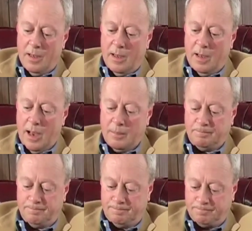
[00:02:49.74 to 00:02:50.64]

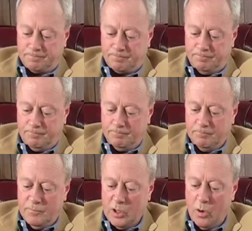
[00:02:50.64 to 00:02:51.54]

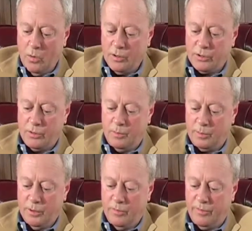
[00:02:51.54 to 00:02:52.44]
The goal is to
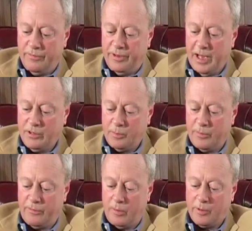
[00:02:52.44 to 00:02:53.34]
improve financial
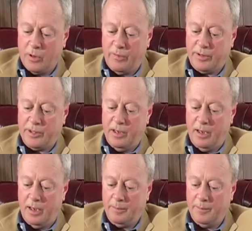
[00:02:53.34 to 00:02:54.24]
performance over
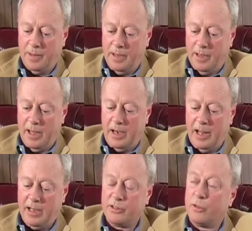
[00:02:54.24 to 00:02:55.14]
time and
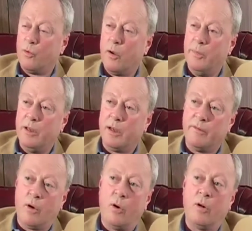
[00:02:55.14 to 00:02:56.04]
enhance the well-being of
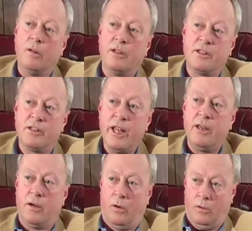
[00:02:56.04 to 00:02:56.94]
all
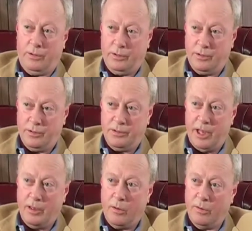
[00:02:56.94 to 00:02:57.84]
stakeholders.
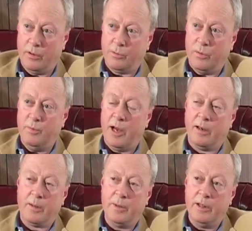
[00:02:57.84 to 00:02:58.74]
Stakeholders would not
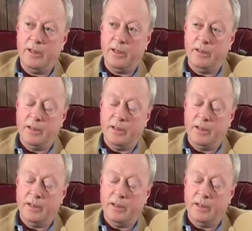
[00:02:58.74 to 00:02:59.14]
only be the